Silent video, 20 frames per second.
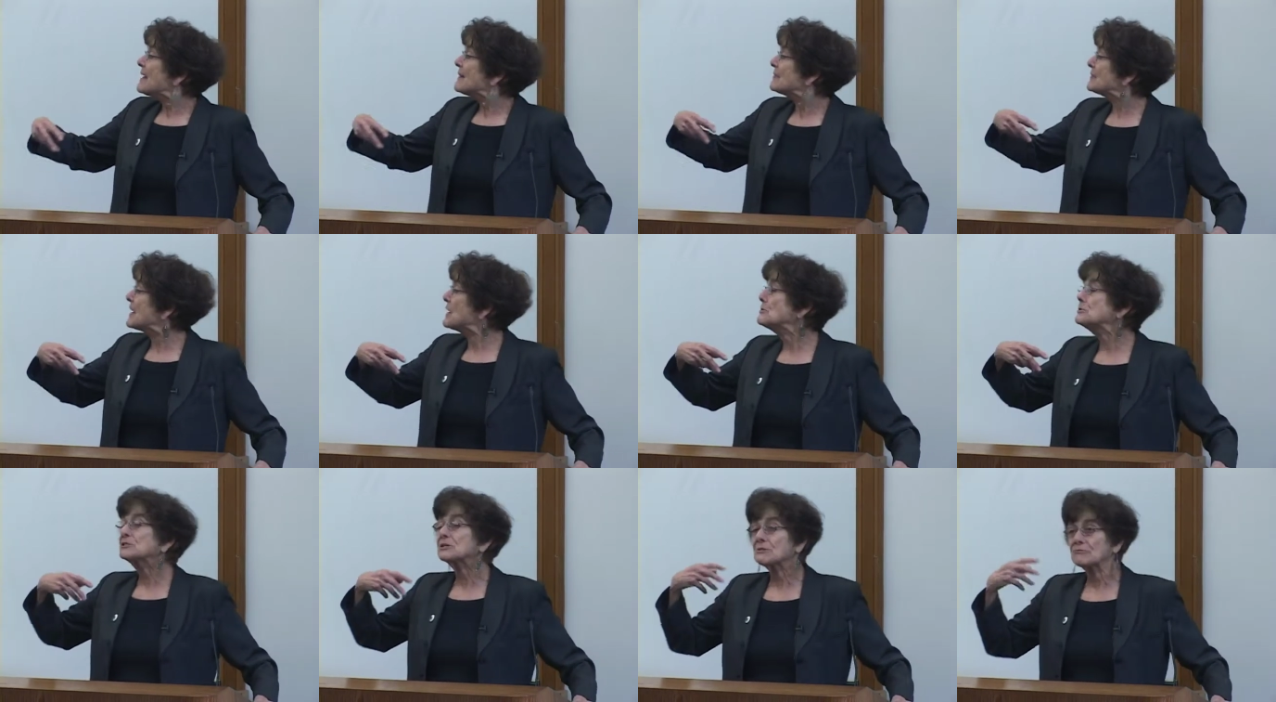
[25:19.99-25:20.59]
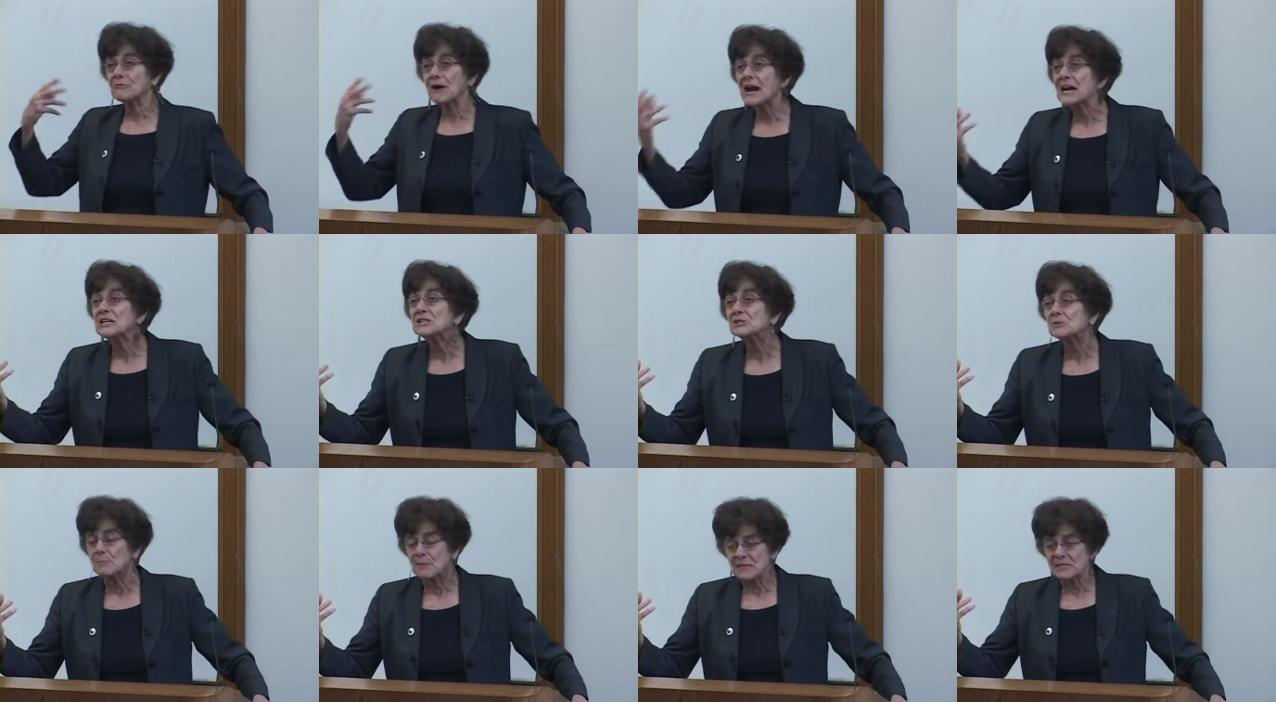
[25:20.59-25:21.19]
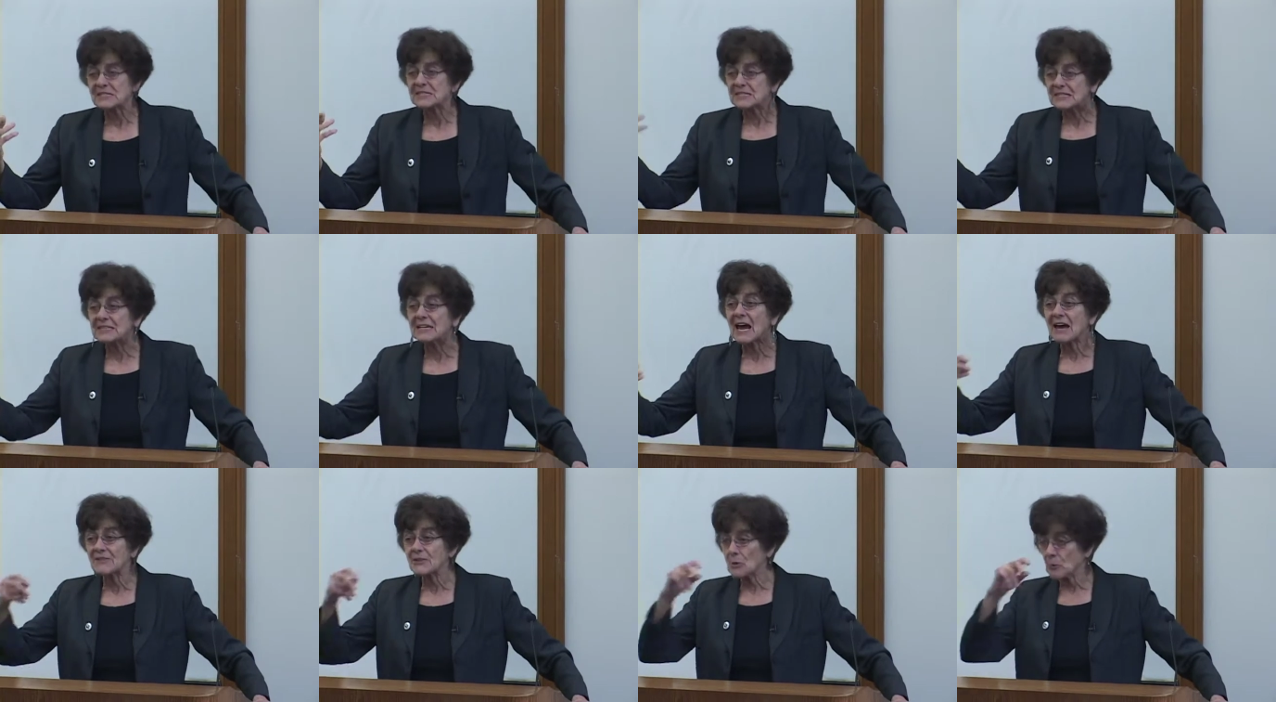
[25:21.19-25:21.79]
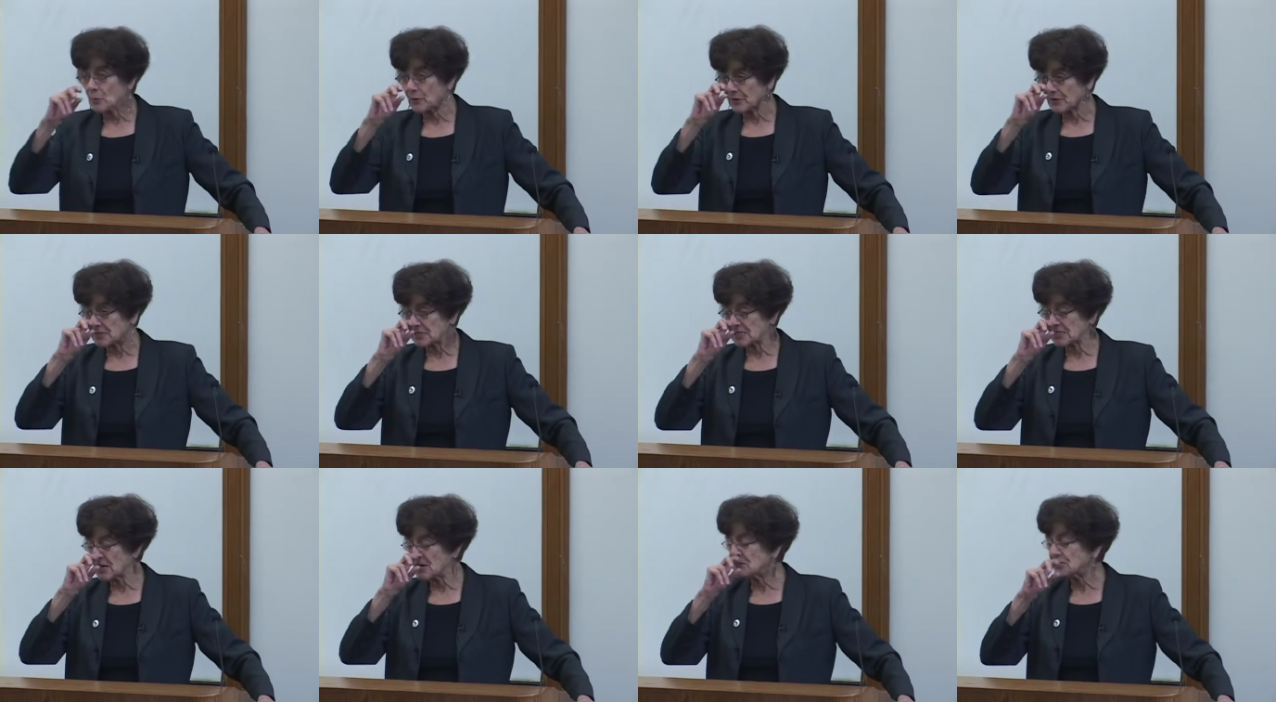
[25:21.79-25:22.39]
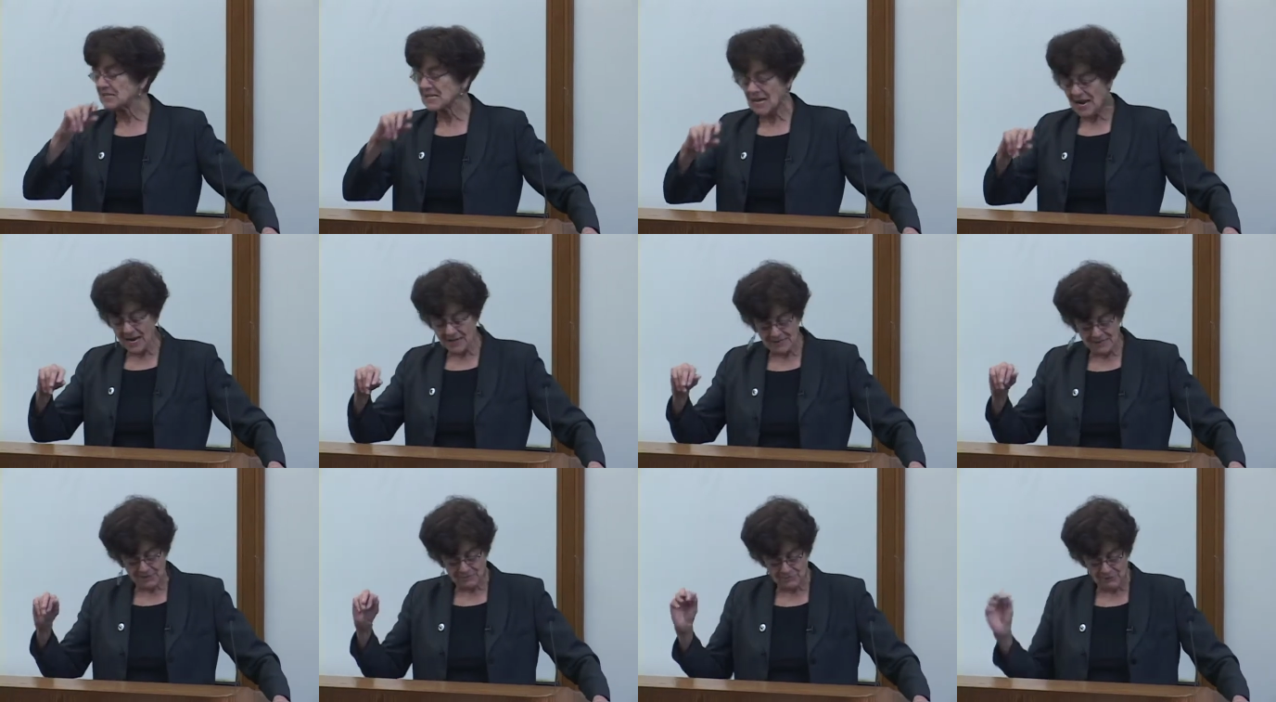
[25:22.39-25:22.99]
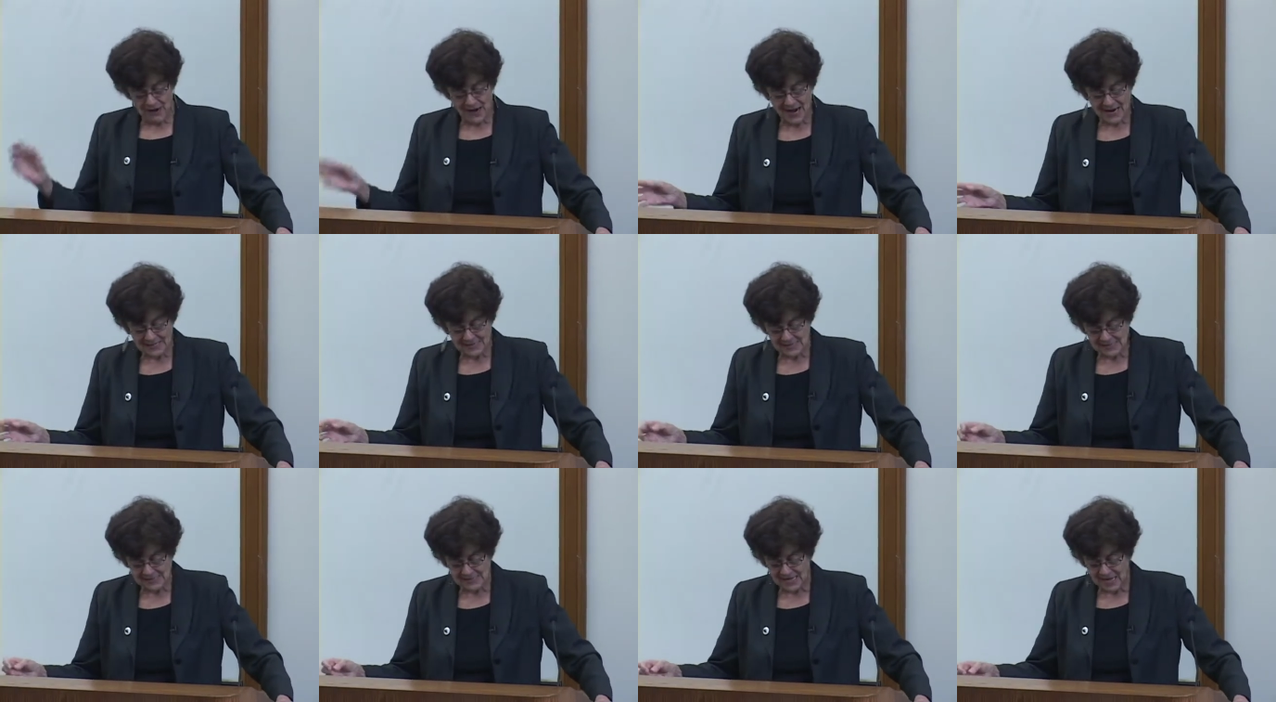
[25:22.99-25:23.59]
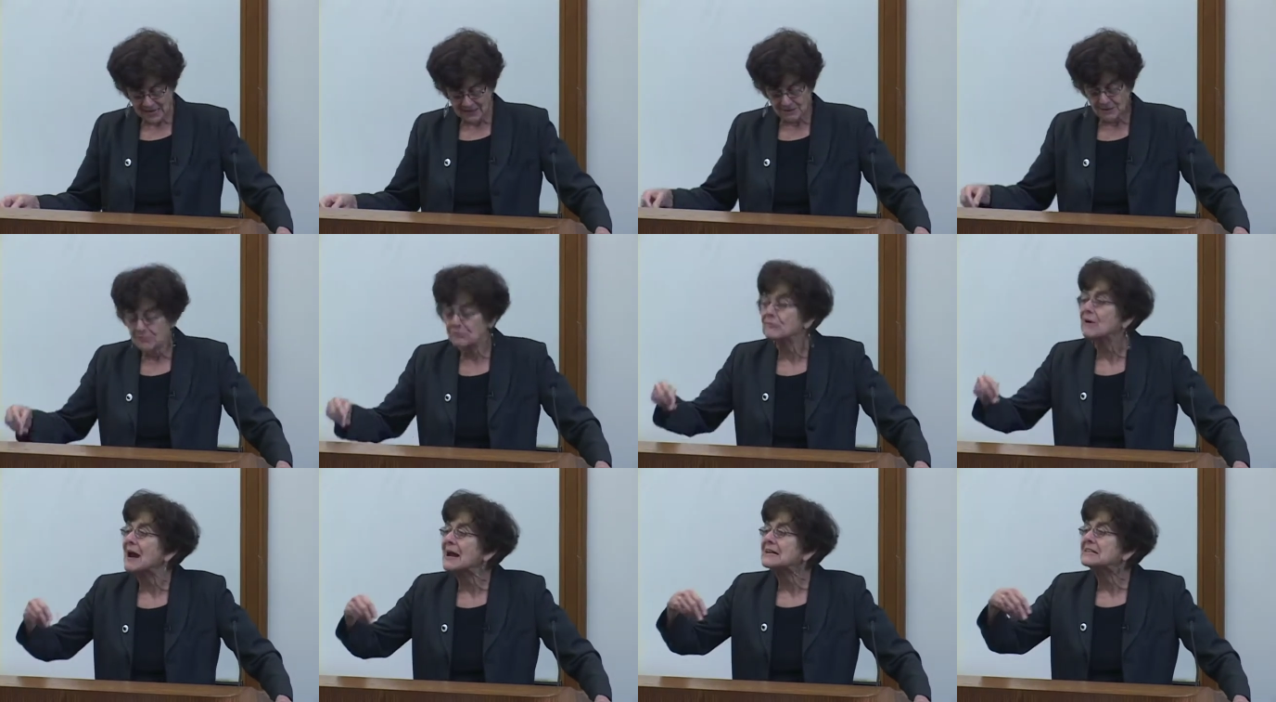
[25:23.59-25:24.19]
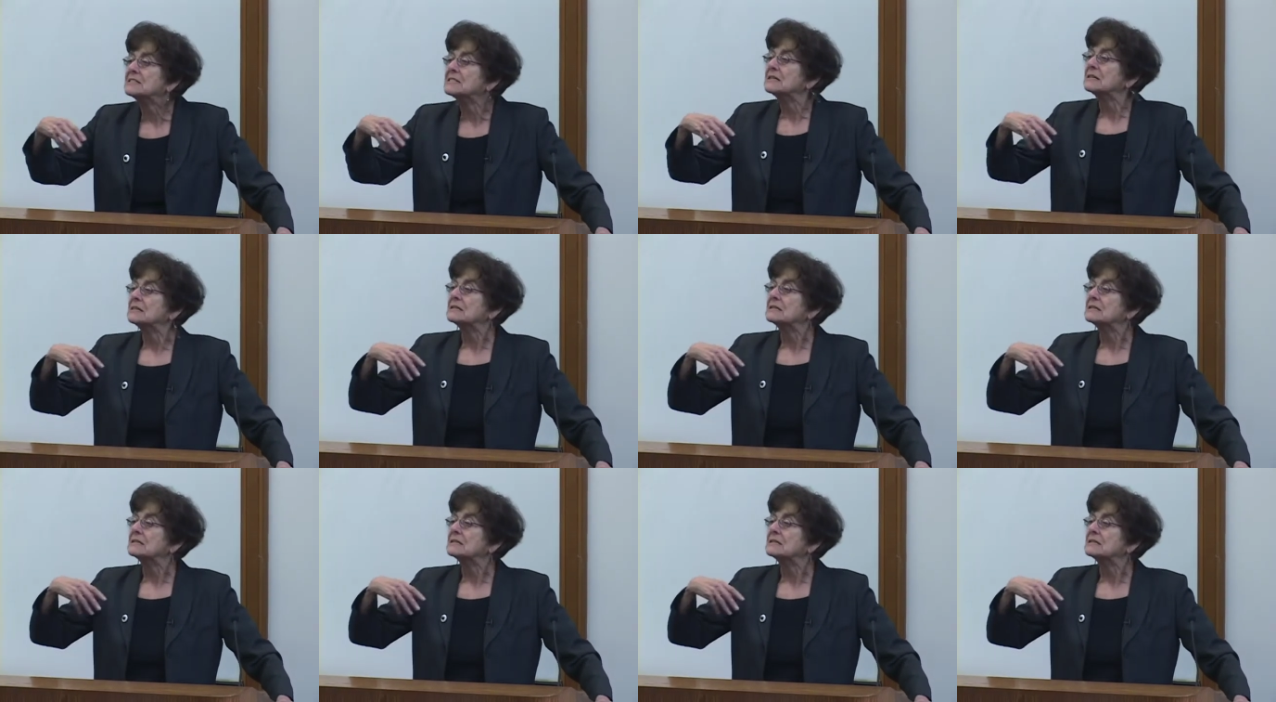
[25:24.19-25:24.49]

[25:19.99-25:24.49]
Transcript: Those arrangements, together with associated rights like the right